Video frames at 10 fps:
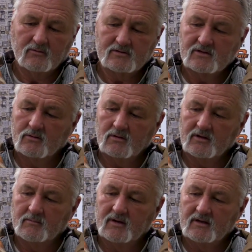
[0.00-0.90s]
I was
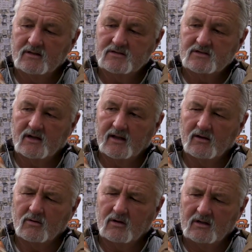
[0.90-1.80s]
totally amazed at
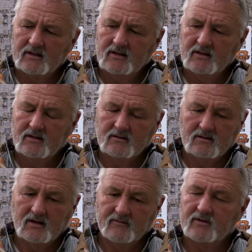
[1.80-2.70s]
how clean
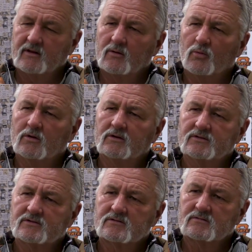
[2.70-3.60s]
everything
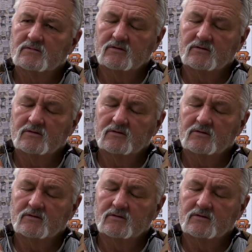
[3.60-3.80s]
was.